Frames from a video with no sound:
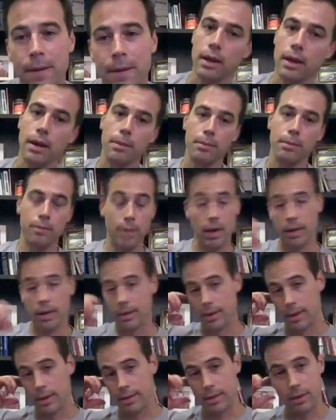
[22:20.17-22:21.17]

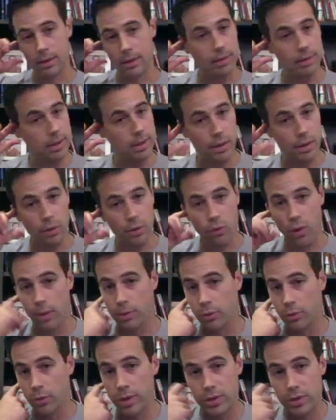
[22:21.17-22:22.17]
an
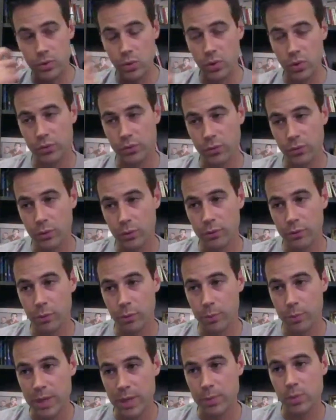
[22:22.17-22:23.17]
incredible resource for
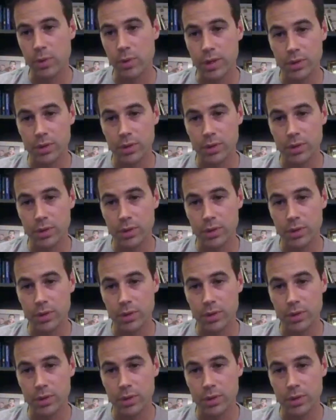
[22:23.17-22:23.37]
people.